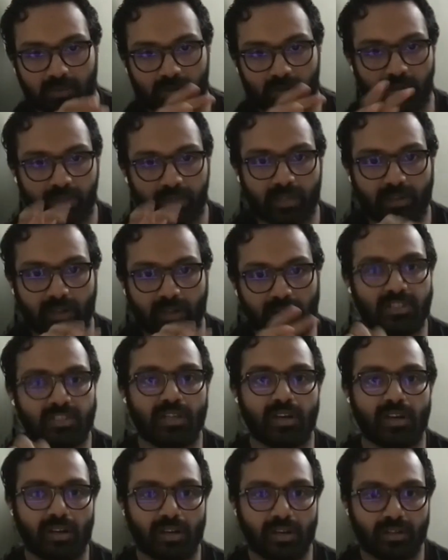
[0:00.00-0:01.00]
like
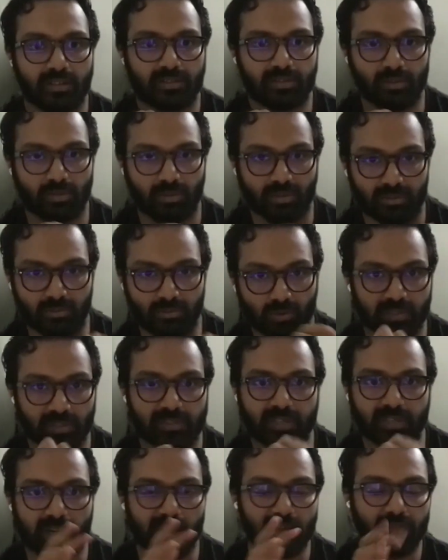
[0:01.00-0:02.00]
cultural and
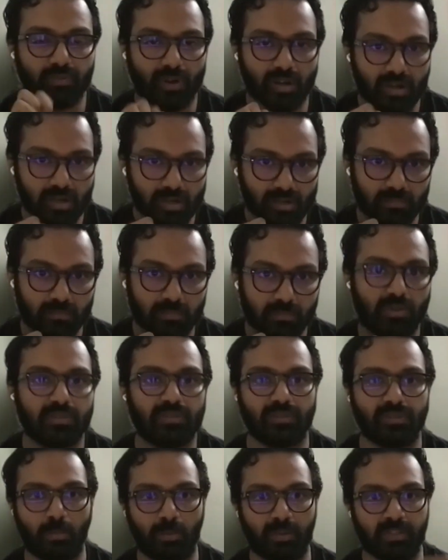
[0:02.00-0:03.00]
social setting for it.
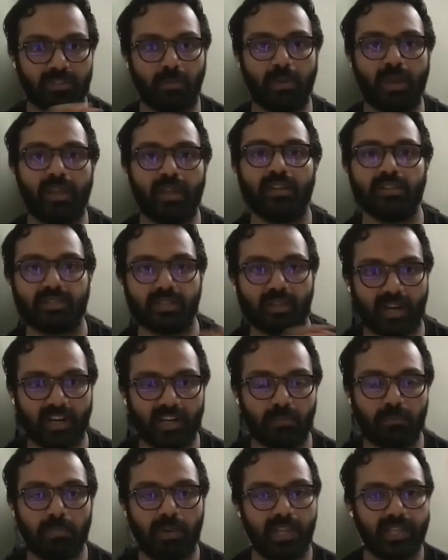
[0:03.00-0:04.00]
Because I mean, Japan is the
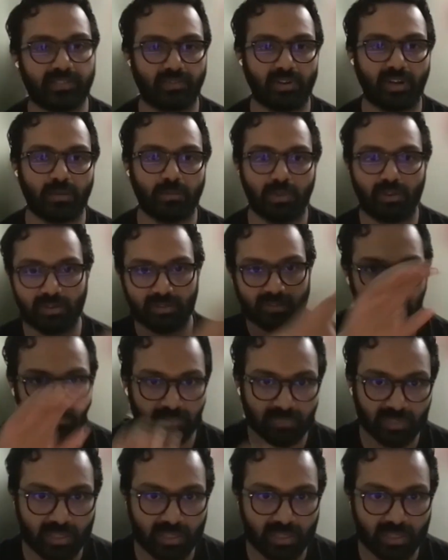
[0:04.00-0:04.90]
right place for it, because